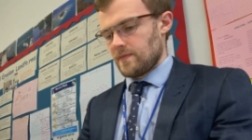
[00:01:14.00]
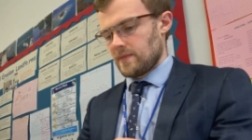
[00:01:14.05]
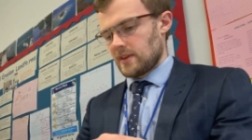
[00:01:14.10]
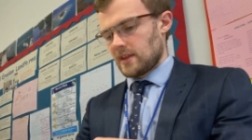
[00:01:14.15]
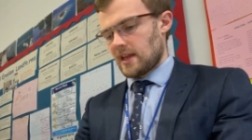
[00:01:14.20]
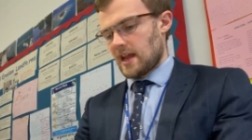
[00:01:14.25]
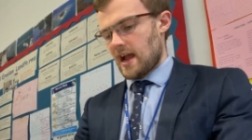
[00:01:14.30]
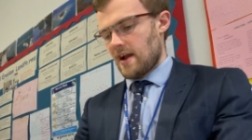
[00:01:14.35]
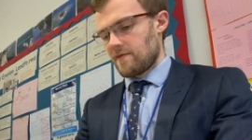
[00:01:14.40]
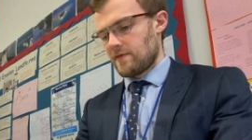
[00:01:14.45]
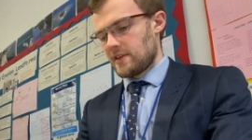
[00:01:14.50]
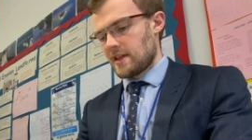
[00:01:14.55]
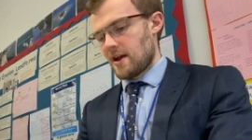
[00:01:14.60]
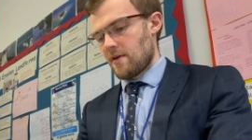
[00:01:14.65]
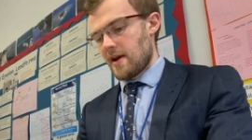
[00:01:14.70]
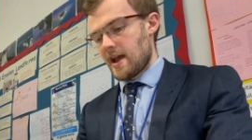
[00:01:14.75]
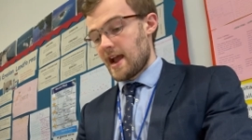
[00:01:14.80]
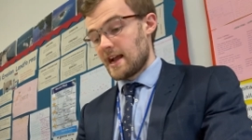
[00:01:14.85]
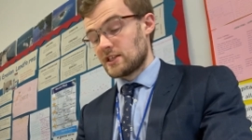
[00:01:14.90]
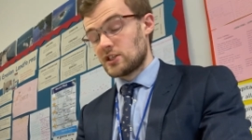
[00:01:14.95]
Get everything
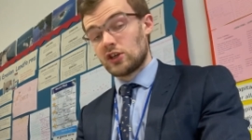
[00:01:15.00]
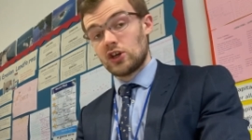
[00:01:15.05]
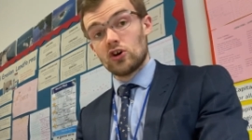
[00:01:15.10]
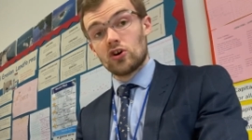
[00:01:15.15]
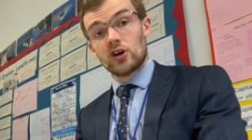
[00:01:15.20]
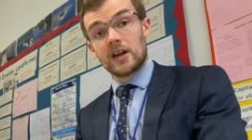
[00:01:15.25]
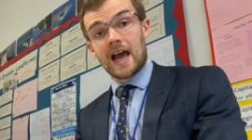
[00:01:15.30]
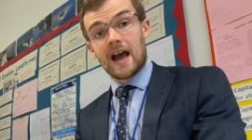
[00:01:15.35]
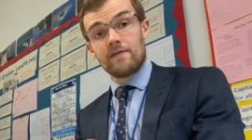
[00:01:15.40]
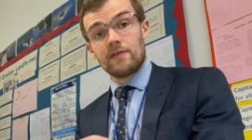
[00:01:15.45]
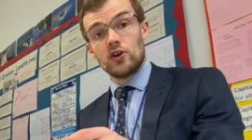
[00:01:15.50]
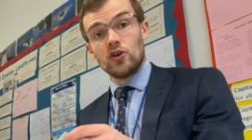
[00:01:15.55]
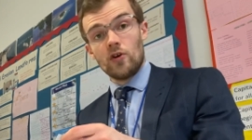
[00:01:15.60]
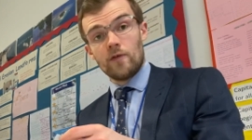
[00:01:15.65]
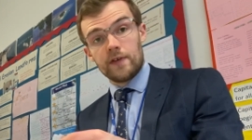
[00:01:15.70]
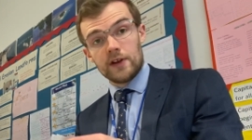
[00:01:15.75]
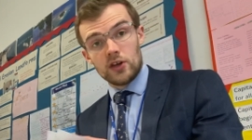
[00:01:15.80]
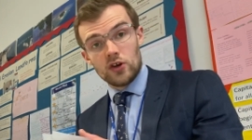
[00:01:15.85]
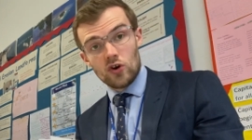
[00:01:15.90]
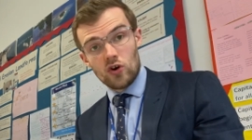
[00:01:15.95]
out here. So you're going to have
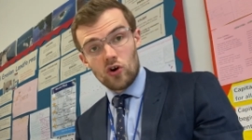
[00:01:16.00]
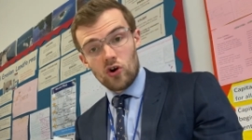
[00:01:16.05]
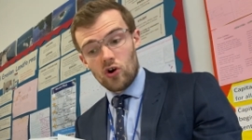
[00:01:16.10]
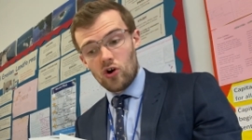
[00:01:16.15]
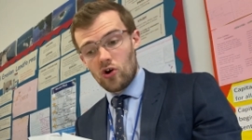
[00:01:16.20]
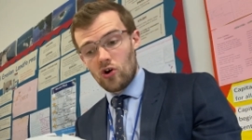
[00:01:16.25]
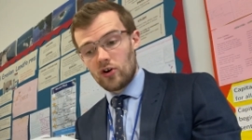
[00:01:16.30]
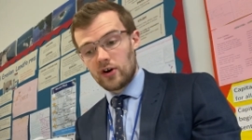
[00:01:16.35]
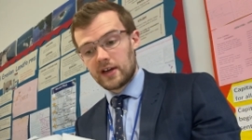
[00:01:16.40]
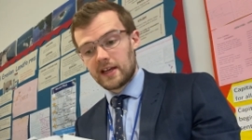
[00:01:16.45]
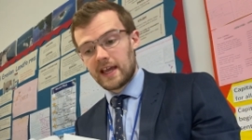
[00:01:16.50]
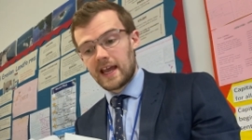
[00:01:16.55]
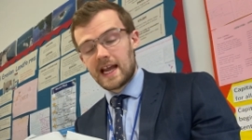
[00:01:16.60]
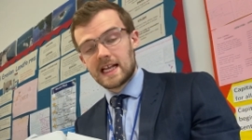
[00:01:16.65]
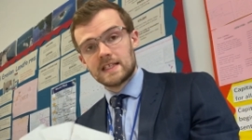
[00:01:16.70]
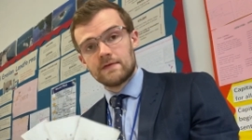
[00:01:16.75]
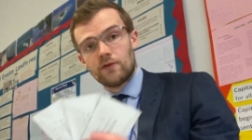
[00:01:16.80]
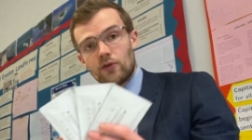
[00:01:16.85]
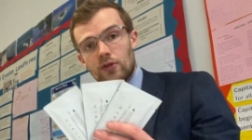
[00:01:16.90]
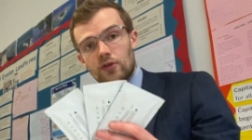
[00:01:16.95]
enough in your
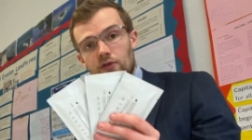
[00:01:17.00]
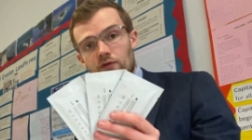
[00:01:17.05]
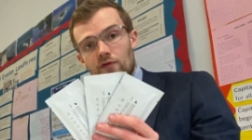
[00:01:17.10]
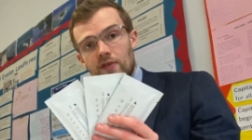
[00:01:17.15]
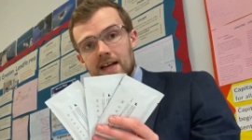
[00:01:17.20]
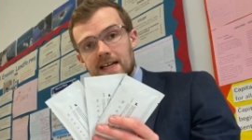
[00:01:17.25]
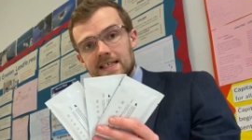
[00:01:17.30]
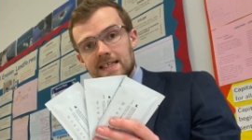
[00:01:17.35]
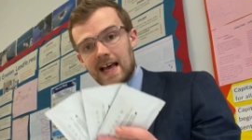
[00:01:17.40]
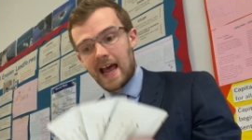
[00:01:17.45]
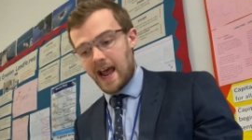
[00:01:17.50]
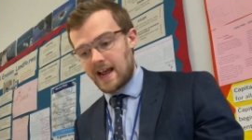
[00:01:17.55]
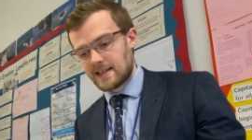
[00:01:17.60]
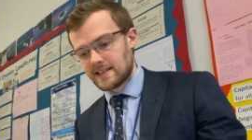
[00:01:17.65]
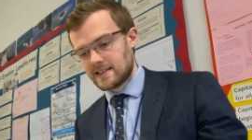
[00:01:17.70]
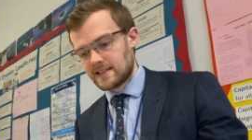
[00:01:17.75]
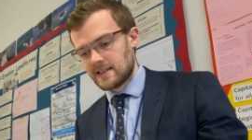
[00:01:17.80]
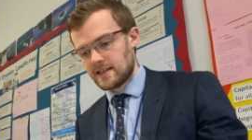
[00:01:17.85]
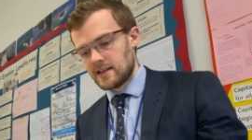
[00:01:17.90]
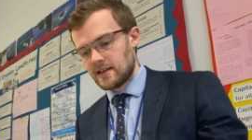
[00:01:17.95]
kit for 3
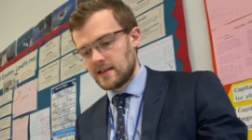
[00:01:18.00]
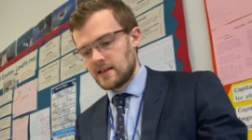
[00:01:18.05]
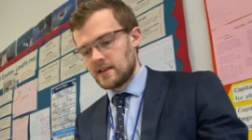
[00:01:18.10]
tests.